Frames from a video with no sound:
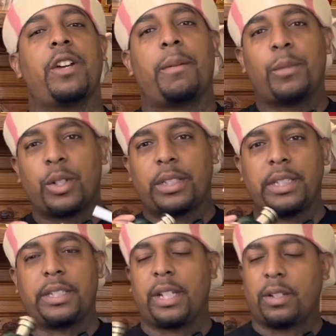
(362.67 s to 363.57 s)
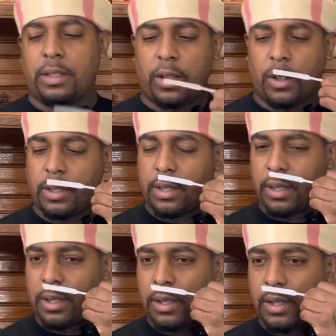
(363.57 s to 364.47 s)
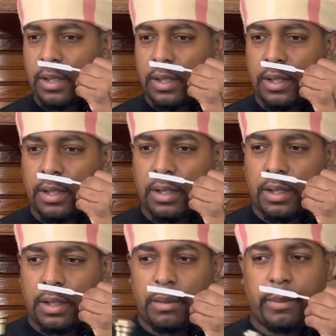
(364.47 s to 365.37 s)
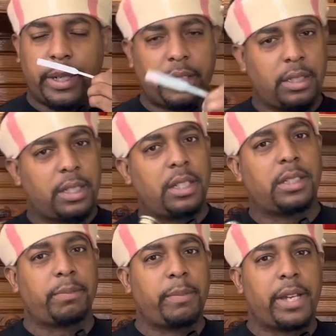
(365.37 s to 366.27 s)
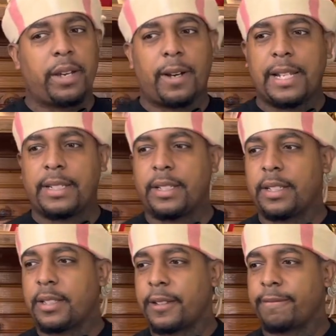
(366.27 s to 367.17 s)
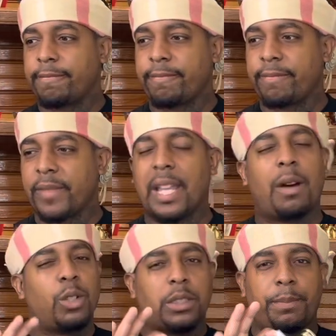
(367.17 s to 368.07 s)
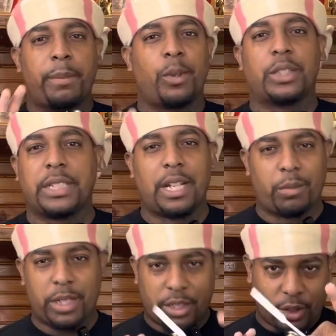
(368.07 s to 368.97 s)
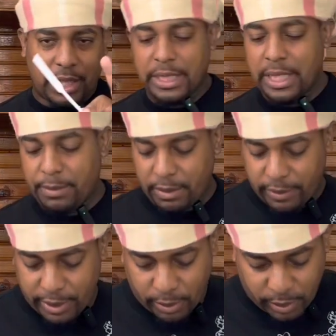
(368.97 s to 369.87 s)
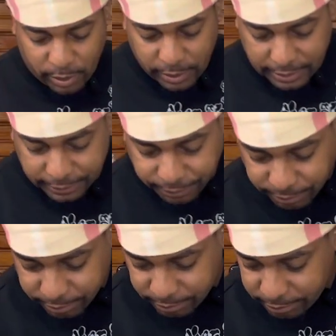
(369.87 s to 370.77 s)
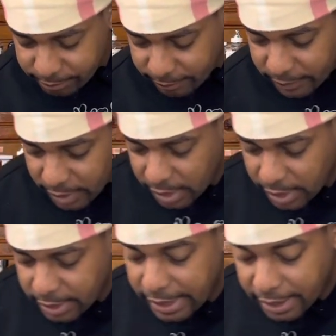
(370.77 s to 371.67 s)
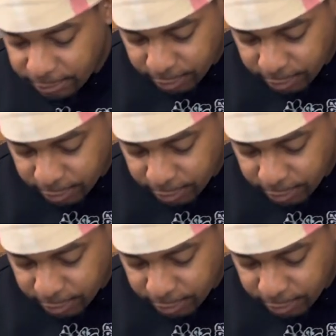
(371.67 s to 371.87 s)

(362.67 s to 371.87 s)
y'all more detailed thoughts. But it's a good smell. I want to spend more time with it. So let's keep the video going. Next